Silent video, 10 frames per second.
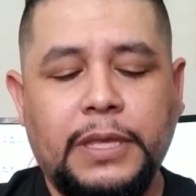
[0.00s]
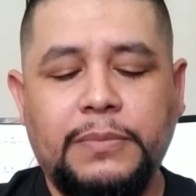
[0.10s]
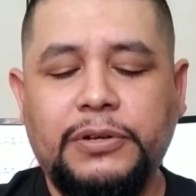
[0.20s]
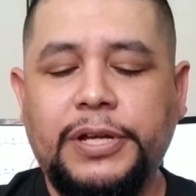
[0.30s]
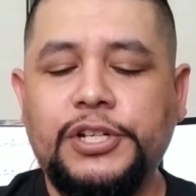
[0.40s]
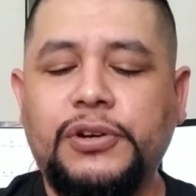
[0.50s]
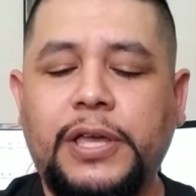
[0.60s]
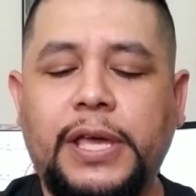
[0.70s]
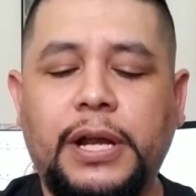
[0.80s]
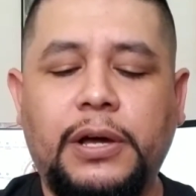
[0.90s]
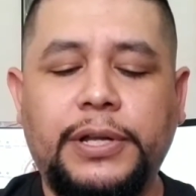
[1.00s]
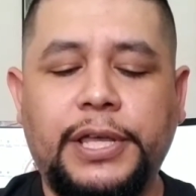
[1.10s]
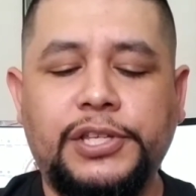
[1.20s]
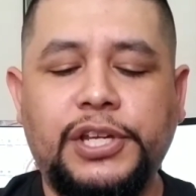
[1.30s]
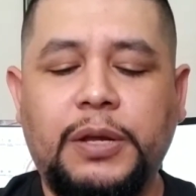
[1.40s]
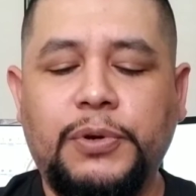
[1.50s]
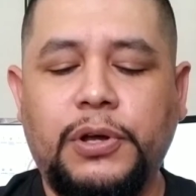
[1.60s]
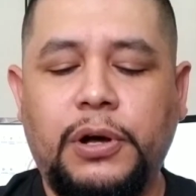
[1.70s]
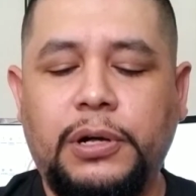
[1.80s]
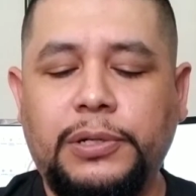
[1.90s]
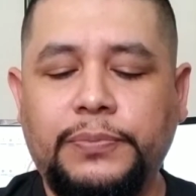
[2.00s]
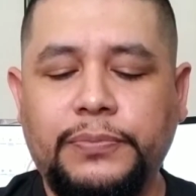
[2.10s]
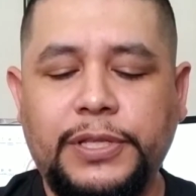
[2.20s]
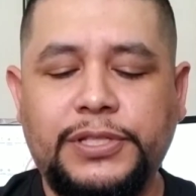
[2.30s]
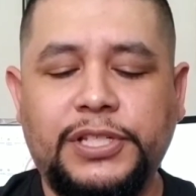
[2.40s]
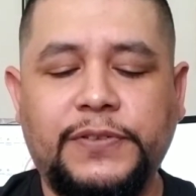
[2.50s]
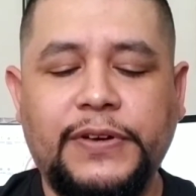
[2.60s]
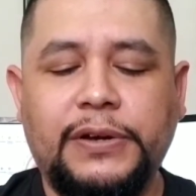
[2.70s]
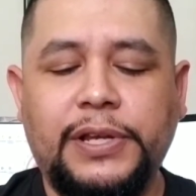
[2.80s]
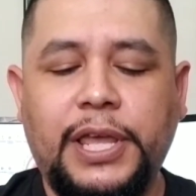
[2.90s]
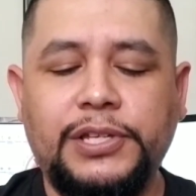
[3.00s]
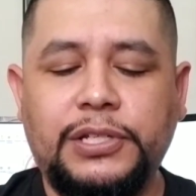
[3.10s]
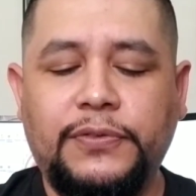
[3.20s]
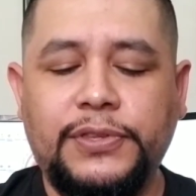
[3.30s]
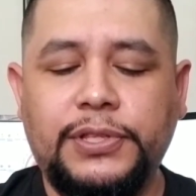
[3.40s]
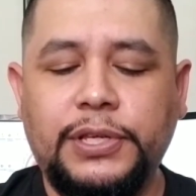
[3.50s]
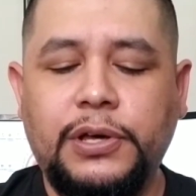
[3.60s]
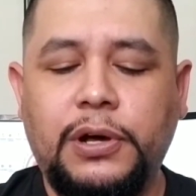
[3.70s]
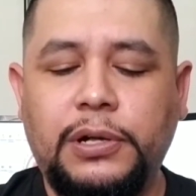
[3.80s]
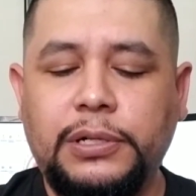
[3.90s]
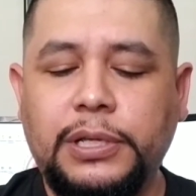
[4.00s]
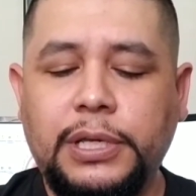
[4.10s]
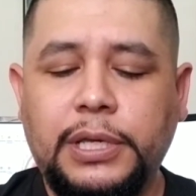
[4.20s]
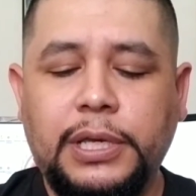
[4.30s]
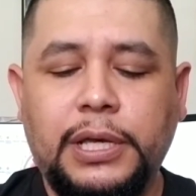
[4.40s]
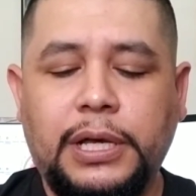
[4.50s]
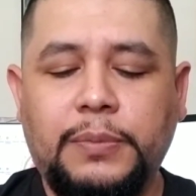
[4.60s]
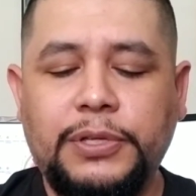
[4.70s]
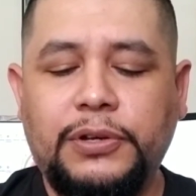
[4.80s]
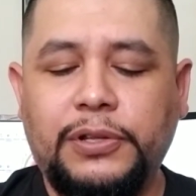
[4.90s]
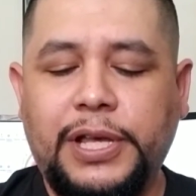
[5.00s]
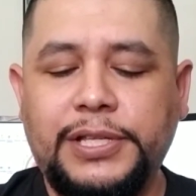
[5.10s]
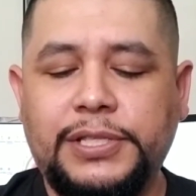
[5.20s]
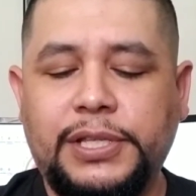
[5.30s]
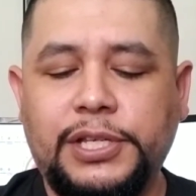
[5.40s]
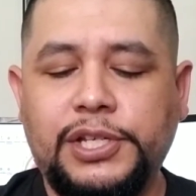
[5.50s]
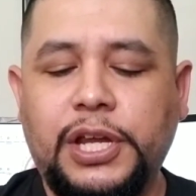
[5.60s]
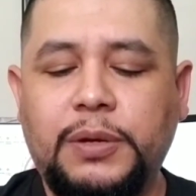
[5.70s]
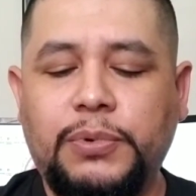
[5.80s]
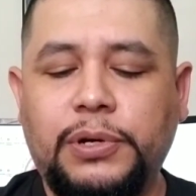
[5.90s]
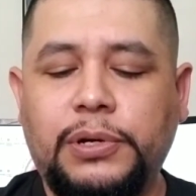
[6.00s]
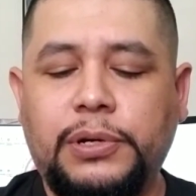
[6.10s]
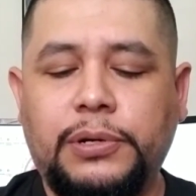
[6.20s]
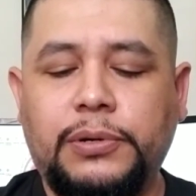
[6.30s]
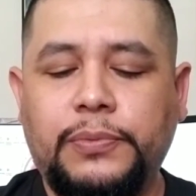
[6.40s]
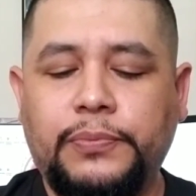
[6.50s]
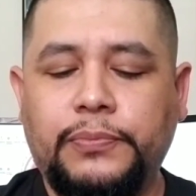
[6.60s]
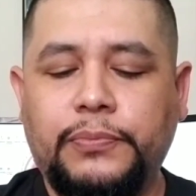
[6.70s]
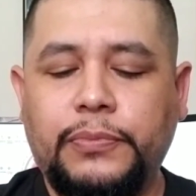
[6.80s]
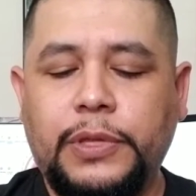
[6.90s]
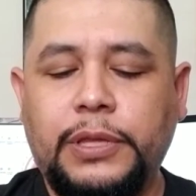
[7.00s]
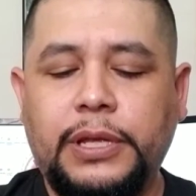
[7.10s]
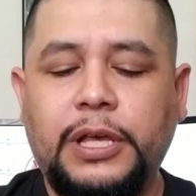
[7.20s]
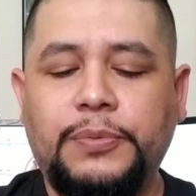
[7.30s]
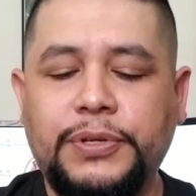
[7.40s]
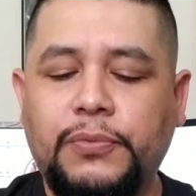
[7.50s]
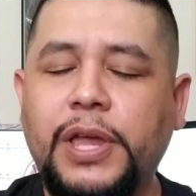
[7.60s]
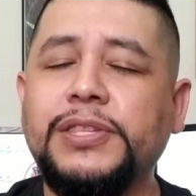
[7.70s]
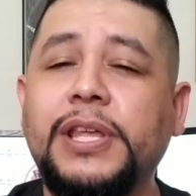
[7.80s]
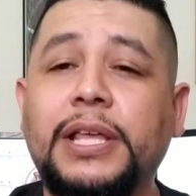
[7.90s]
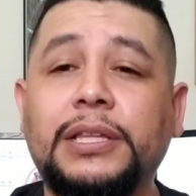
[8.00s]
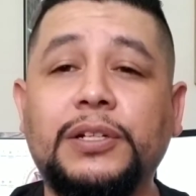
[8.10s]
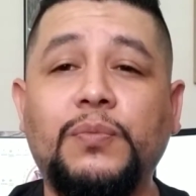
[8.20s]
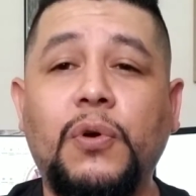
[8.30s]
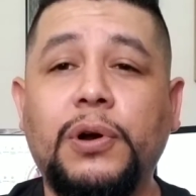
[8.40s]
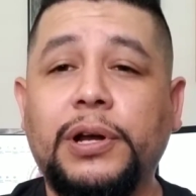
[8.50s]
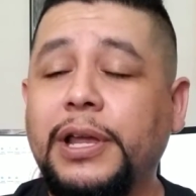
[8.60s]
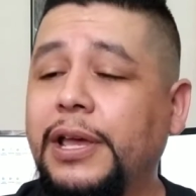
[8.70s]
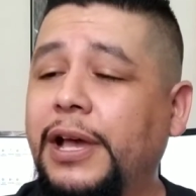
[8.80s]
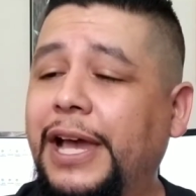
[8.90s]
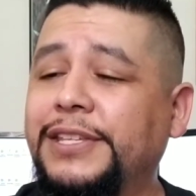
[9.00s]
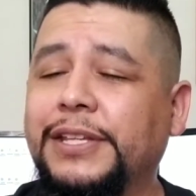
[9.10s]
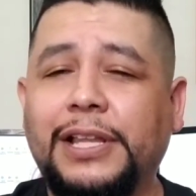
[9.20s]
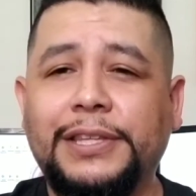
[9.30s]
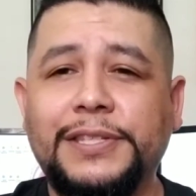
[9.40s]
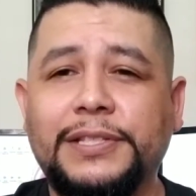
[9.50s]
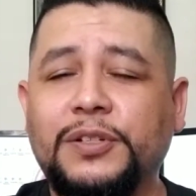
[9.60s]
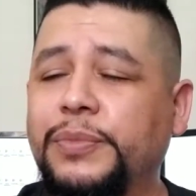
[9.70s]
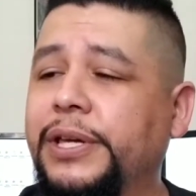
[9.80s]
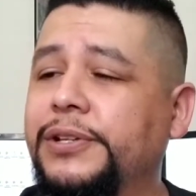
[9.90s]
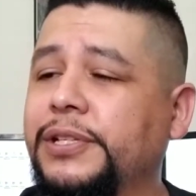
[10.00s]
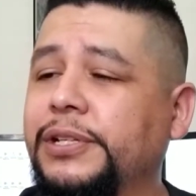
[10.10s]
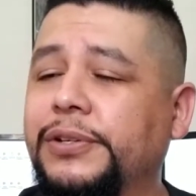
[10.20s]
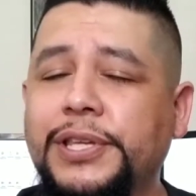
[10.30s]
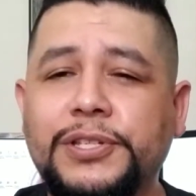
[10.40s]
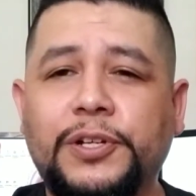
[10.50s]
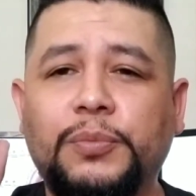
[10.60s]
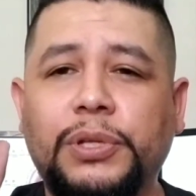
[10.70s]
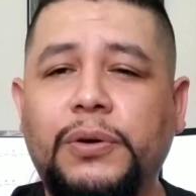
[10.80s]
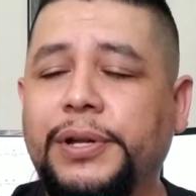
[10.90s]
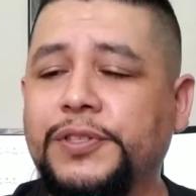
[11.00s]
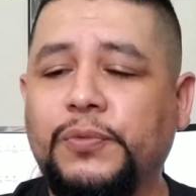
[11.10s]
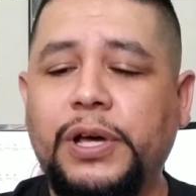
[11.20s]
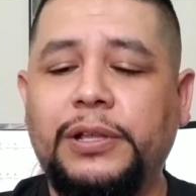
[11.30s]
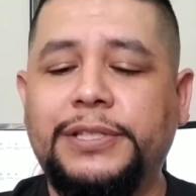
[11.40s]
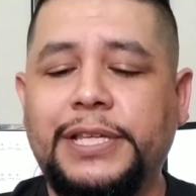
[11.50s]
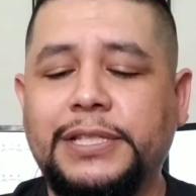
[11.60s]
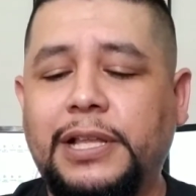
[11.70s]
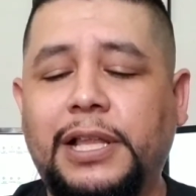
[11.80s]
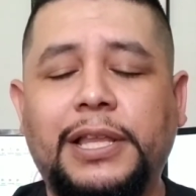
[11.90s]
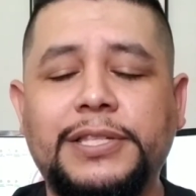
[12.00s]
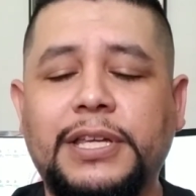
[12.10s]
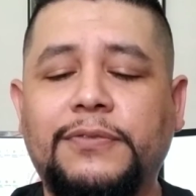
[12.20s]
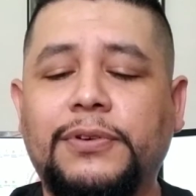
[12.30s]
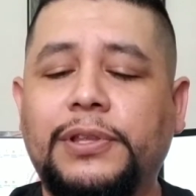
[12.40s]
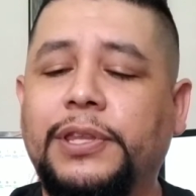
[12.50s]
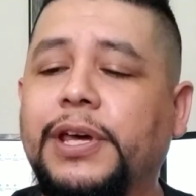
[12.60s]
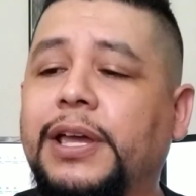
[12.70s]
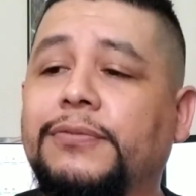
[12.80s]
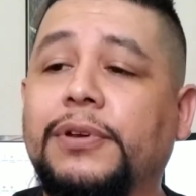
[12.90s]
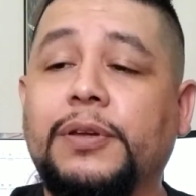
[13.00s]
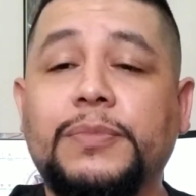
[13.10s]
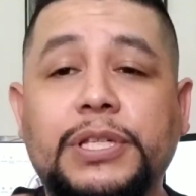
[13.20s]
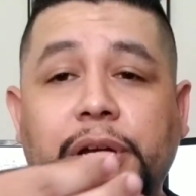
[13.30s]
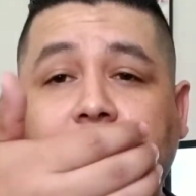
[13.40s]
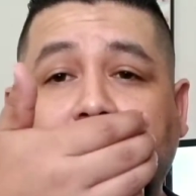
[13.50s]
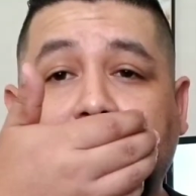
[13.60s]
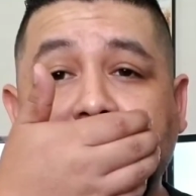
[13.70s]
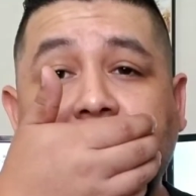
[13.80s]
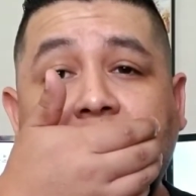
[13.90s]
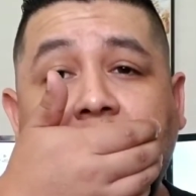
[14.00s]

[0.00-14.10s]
I'll go ahead and try that on a chamber call. This is just a variation of the stick call. It utilizes a chamber that helps it resonate a little more. I tend to like these a little better. It's a little easier to blow on as well. It takes a lot less effort in the diaphragm. So here it goes.